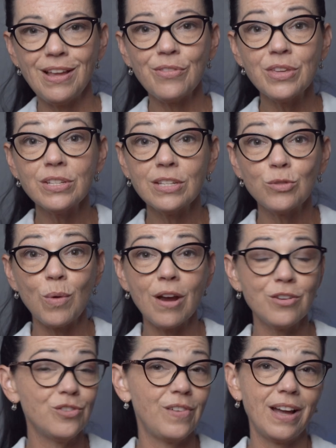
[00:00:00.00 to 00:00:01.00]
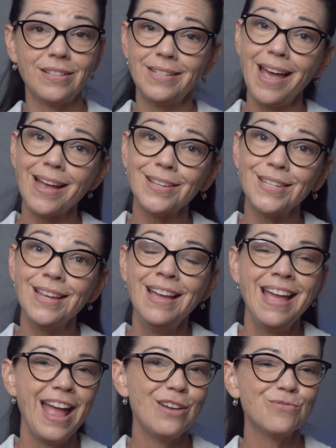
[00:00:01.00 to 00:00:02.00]
Now this is where you've got text
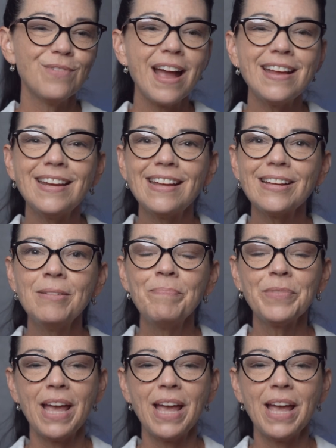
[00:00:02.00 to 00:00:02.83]
and writing,